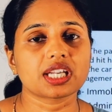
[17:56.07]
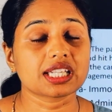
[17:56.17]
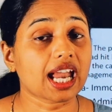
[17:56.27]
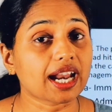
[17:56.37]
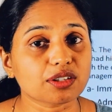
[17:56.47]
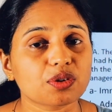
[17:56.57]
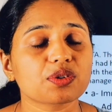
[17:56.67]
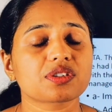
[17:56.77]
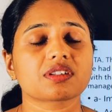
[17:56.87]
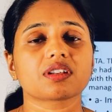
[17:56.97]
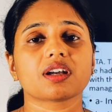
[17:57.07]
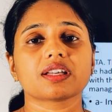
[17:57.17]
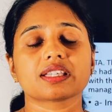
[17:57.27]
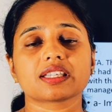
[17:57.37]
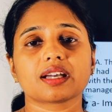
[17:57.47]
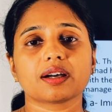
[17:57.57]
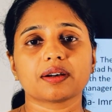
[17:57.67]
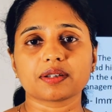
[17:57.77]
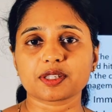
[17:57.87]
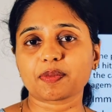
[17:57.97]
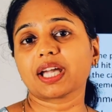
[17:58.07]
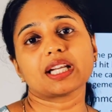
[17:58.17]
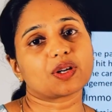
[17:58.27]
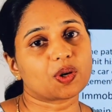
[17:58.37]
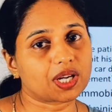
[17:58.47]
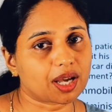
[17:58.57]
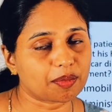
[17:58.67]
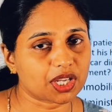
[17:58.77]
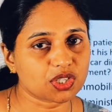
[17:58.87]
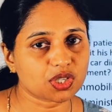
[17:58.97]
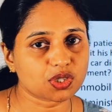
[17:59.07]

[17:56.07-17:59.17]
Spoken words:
can cause spinal cord damage.